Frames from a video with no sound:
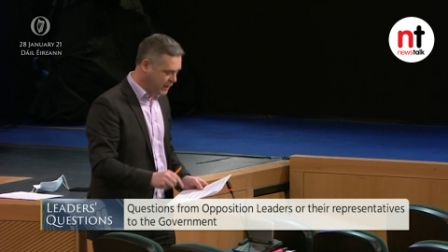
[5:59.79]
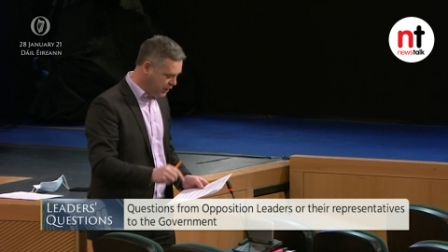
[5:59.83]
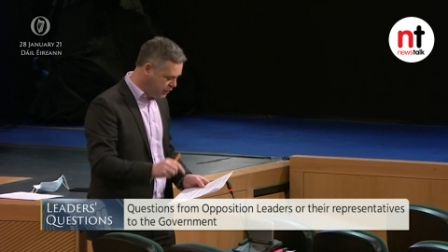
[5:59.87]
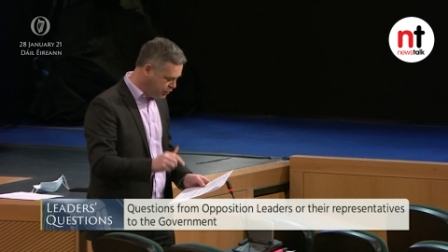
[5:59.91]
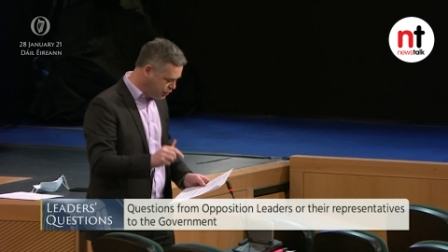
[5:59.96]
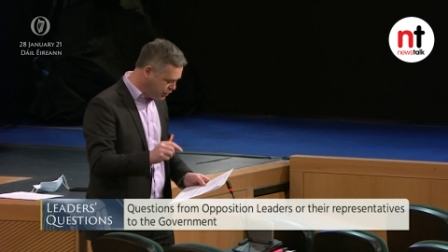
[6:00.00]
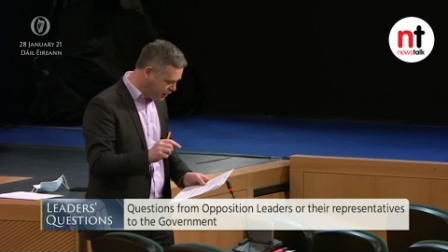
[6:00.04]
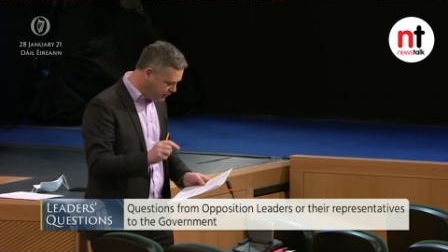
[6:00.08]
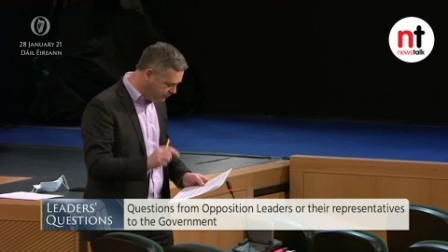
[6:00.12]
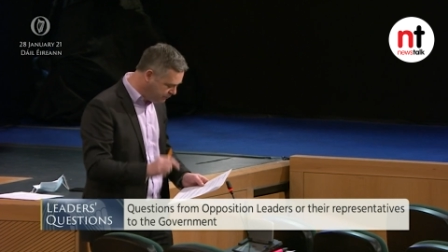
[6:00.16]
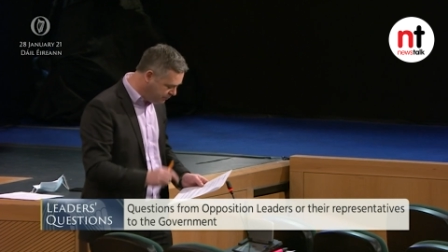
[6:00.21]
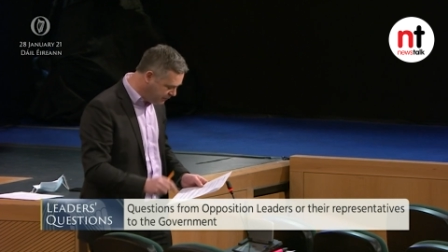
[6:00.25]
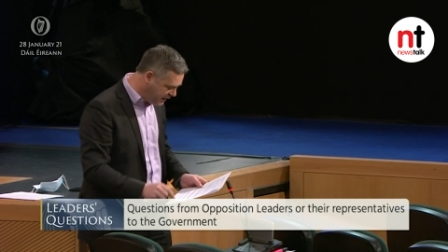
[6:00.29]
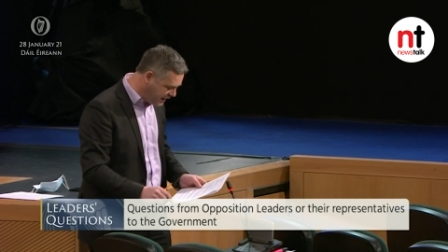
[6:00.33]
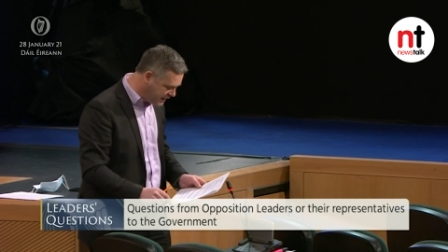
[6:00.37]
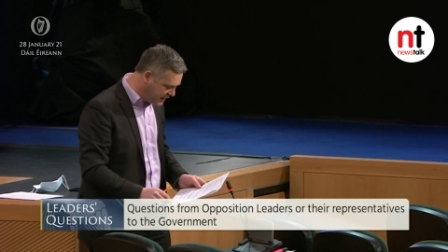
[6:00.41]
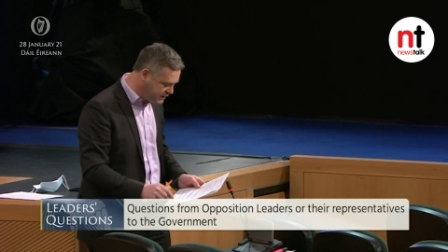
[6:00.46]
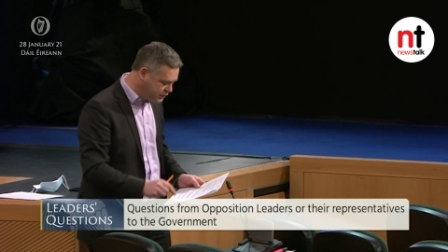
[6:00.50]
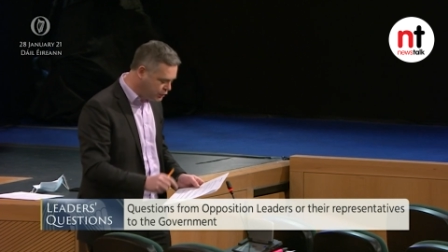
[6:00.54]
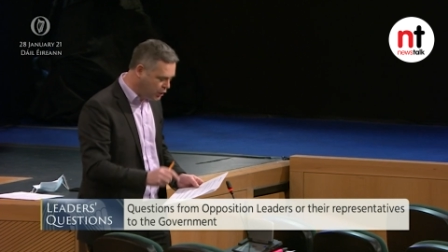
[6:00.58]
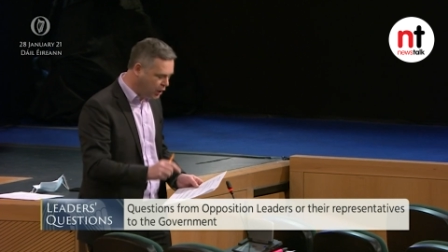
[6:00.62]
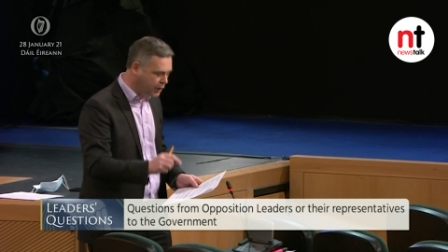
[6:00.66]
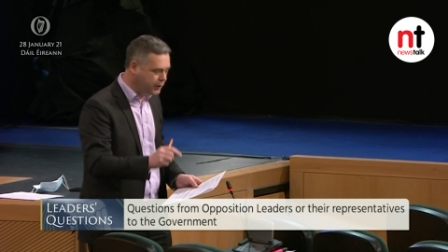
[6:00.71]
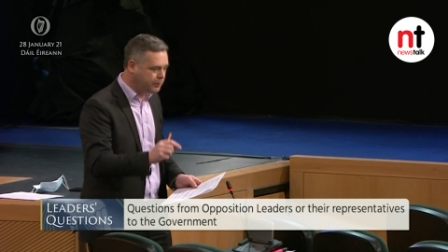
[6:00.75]
Sinn Féin
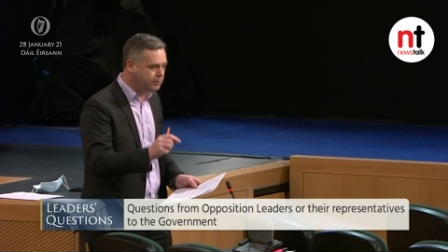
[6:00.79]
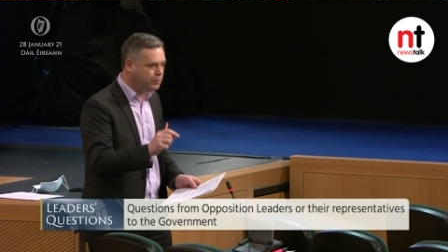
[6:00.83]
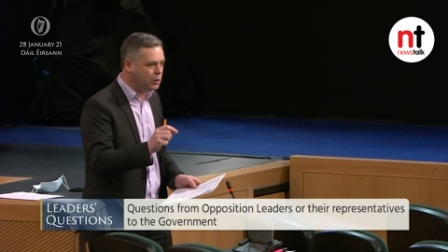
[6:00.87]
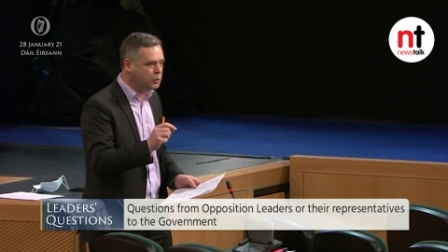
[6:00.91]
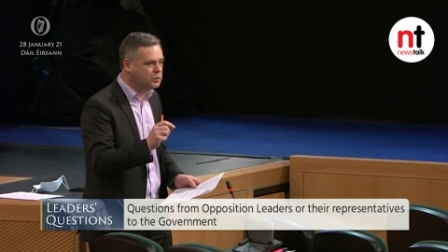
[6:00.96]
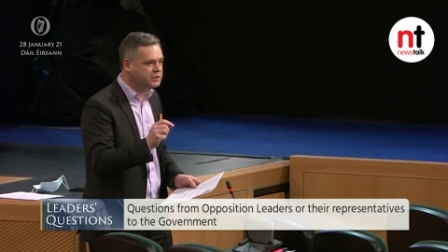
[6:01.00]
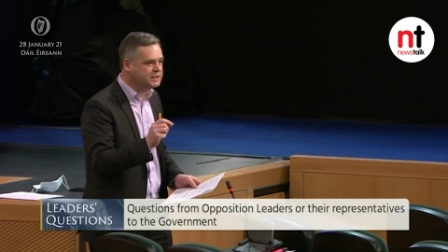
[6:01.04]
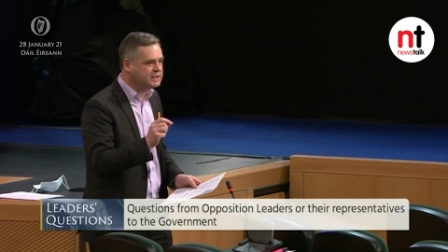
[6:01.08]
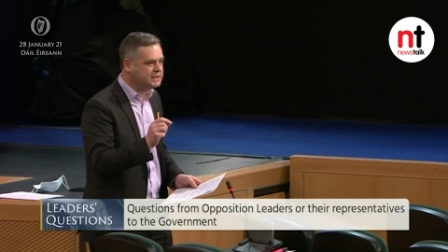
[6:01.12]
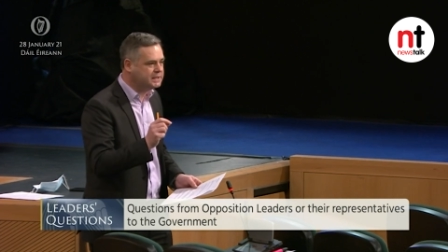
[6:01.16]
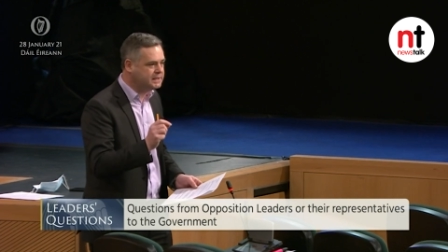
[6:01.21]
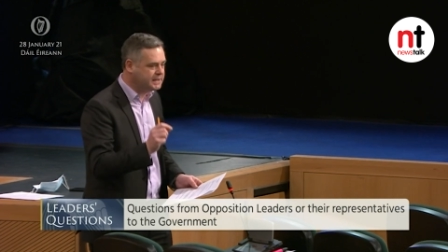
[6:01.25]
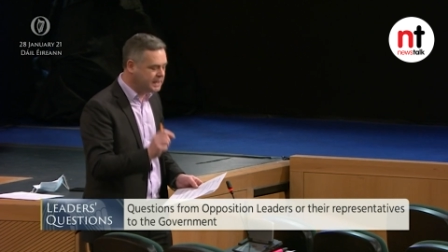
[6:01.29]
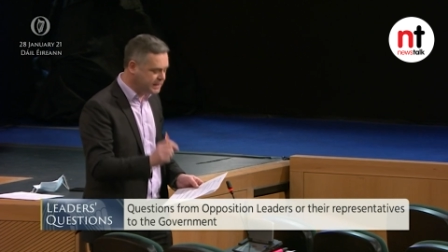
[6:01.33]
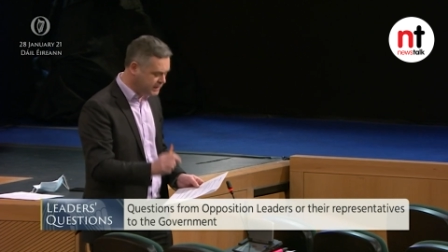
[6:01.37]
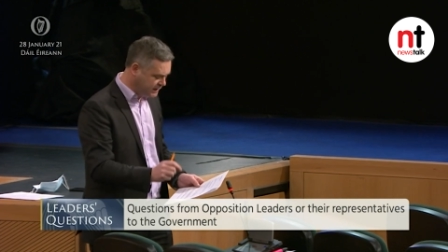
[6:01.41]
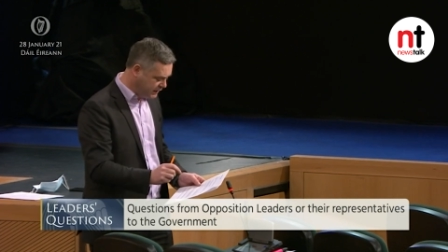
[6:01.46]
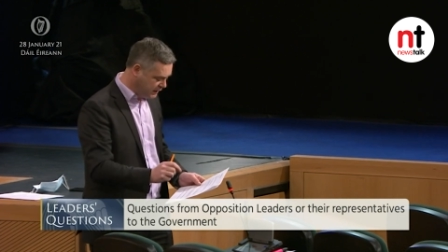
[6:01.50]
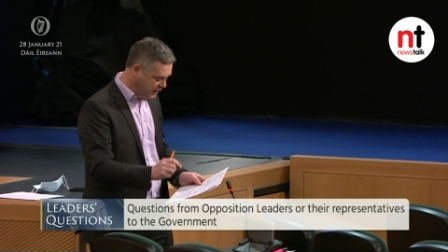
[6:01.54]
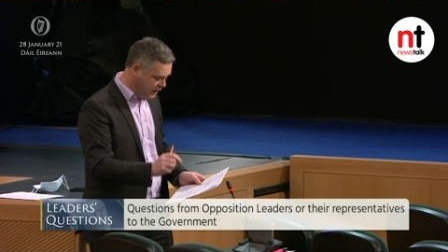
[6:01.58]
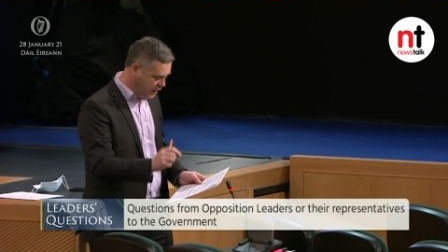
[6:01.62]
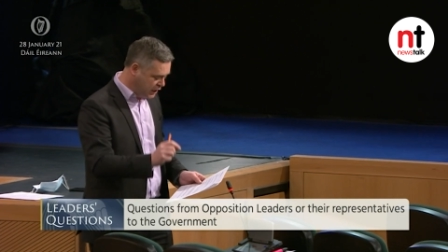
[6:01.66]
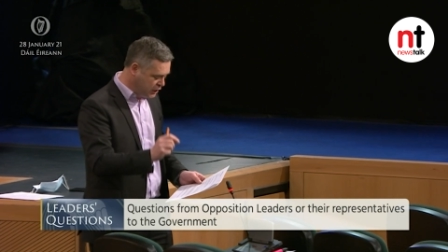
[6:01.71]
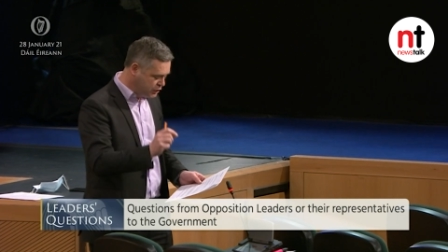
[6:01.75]
has not opposed a
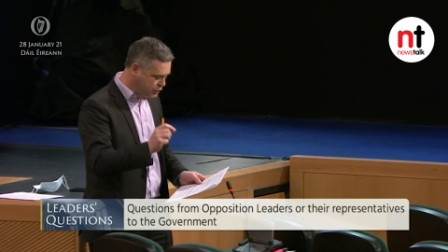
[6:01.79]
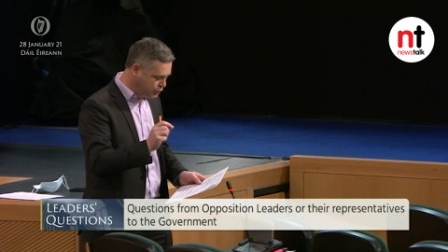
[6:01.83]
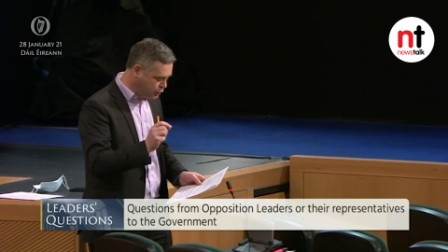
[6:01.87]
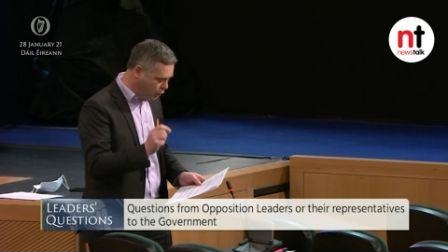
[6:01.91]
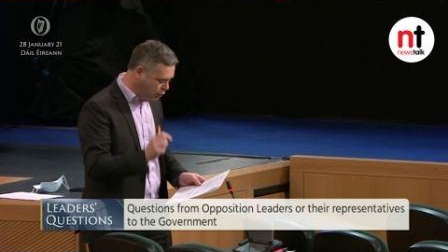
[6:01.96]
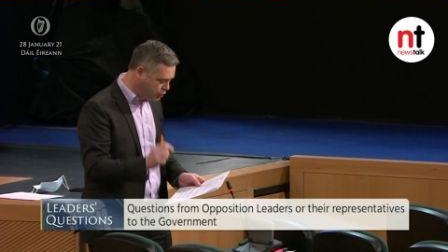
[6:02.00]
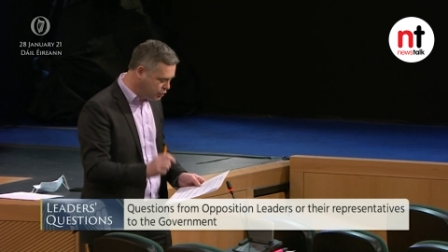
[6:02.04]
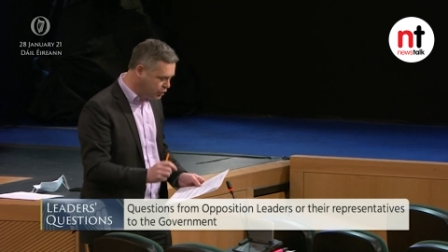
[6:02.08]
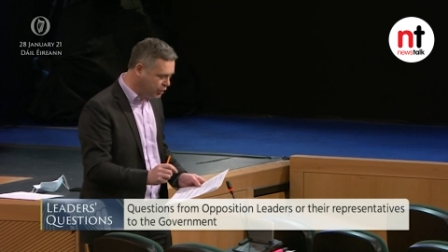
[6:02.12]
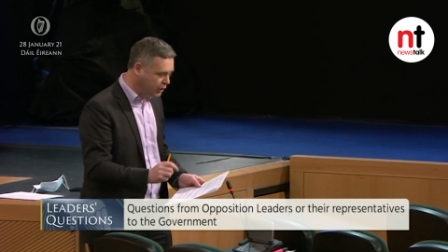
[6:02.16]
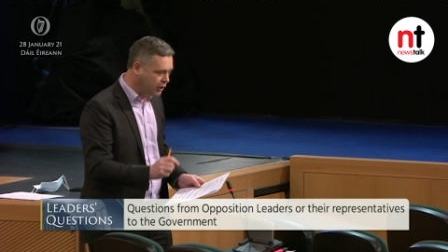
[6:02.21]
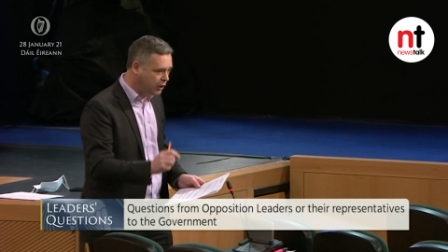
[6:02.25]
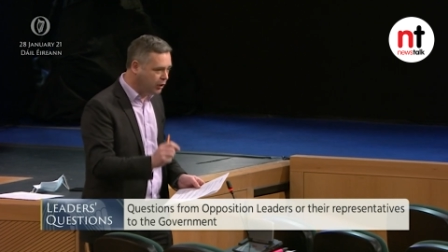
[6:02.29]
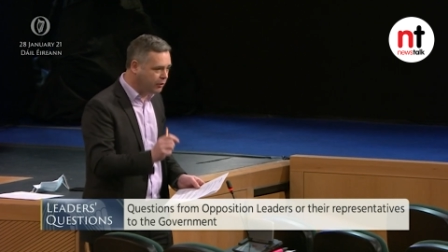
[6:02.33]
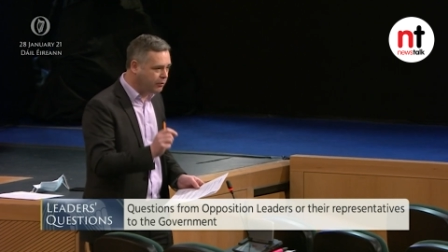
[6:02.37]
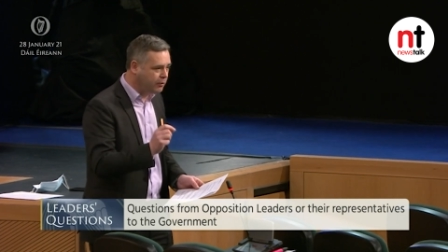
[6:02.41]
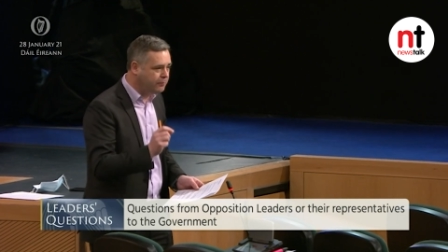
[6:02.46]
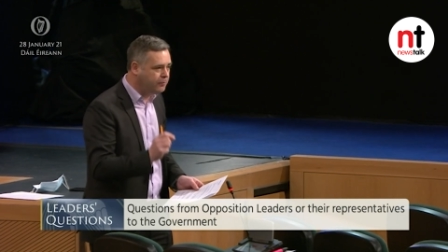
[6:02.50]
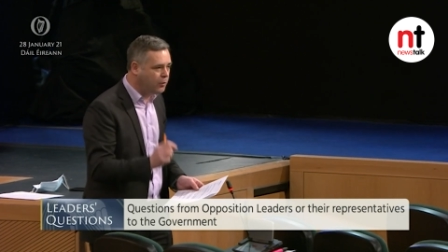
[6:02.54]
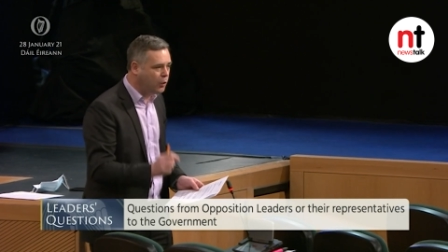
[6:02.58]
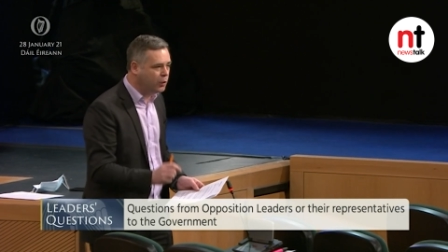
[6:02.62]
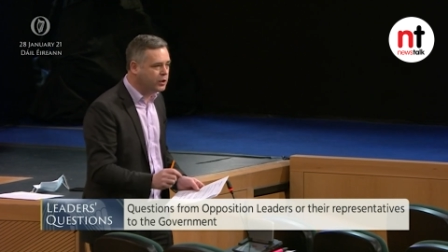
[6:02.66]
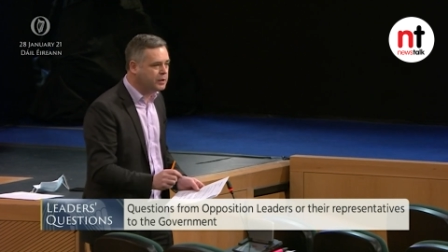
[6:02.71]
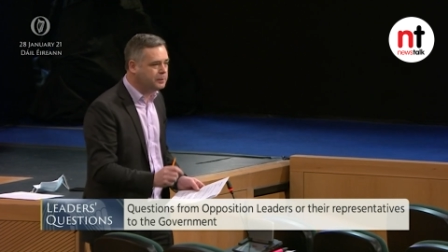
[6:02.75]
single social or
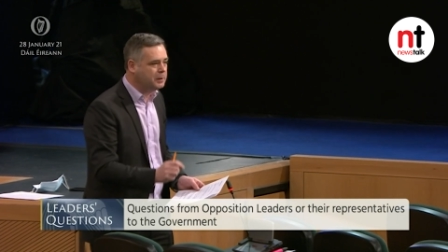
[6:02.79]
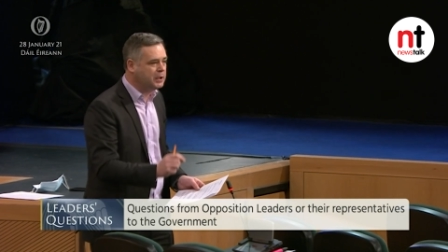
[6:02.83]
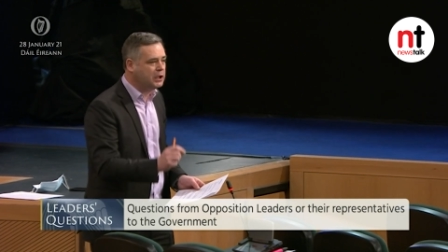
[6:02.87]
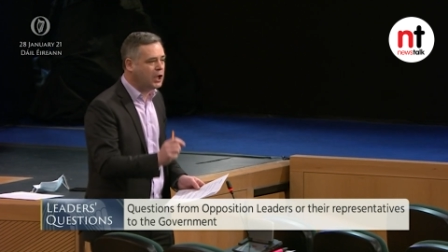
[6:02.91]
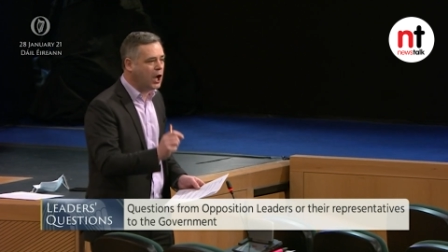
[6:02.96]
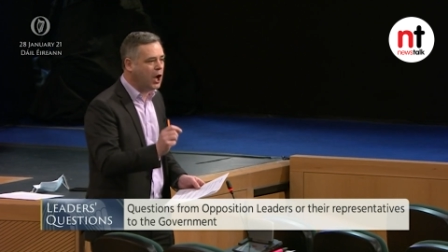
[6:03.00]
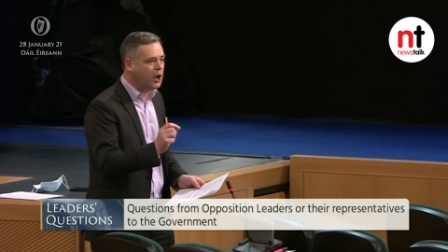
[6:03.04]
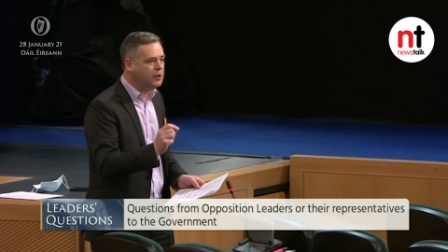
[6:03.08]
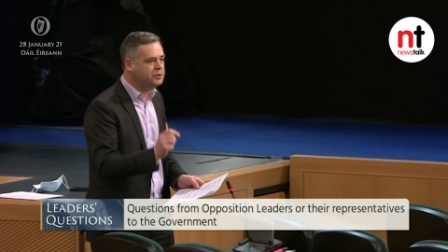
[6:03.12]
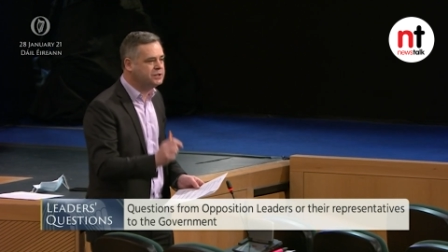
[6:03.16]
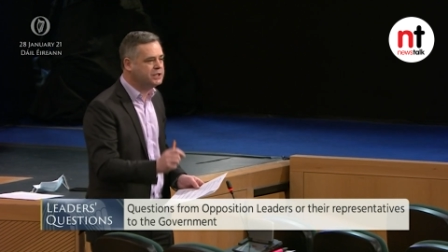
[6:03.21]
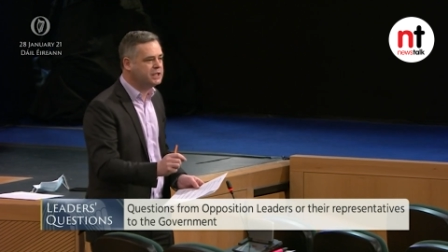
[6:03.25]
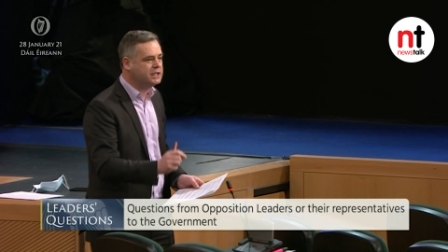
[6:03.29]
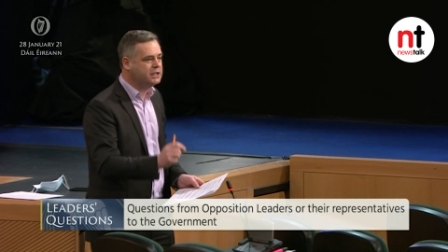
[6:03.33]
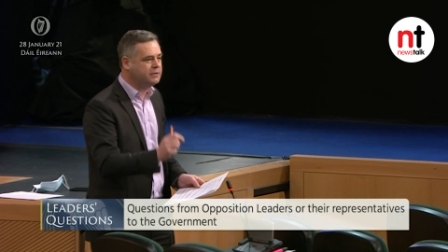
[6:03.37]
affordable housing